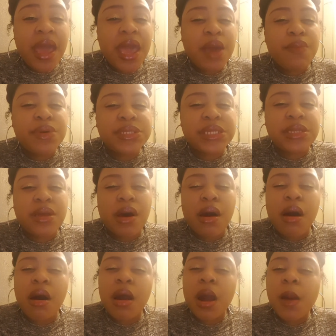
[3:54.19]
It wasn't a
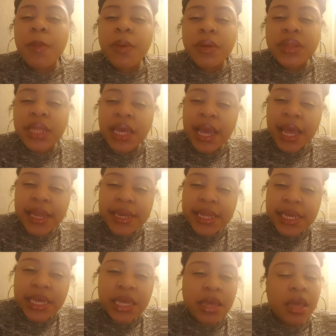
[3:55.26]
horrible thing I
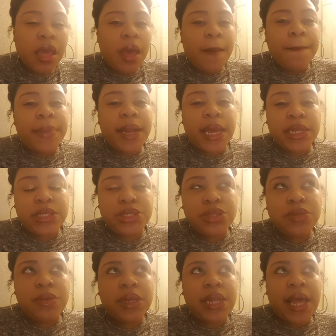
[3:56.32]
did, but I
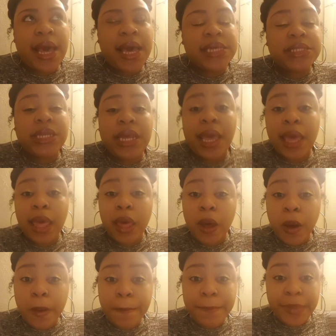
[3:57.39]
do realize that it
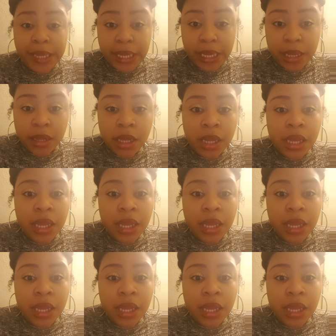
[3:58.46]
helped me